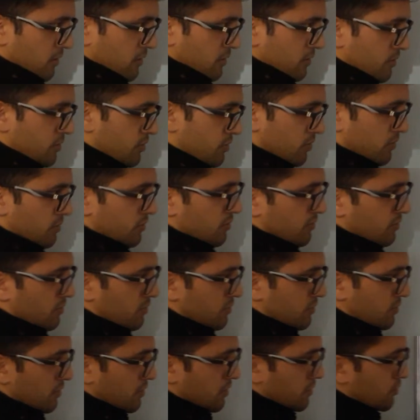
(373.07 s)
So
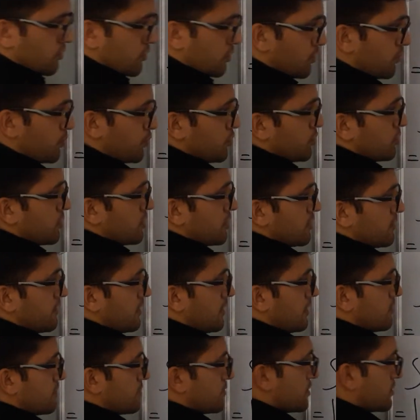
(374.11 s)
when you put the
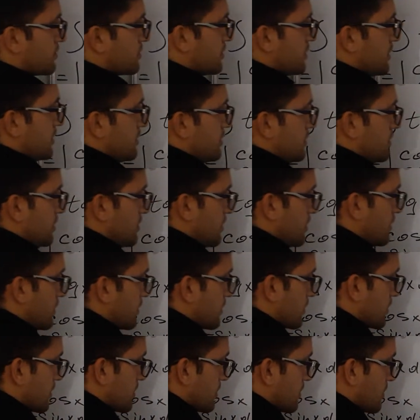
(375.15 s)
value of the t here,